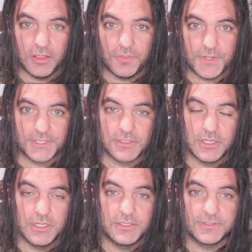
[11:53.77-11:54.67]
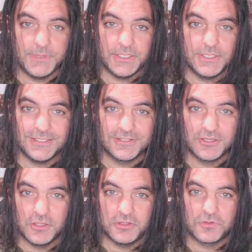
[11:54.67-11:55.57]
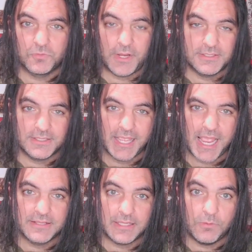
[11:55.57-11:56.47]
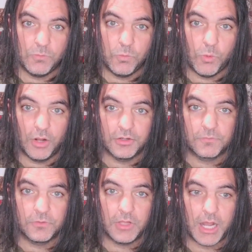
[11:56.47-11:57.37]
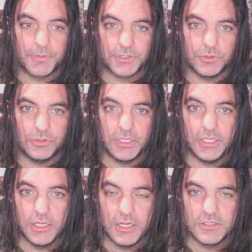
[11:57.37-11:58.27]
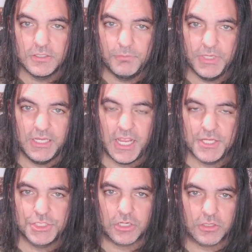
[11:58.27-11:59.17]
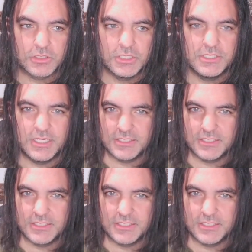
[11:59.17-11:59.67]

this species, this race has a wonderful opportunity to be a charlatan that's an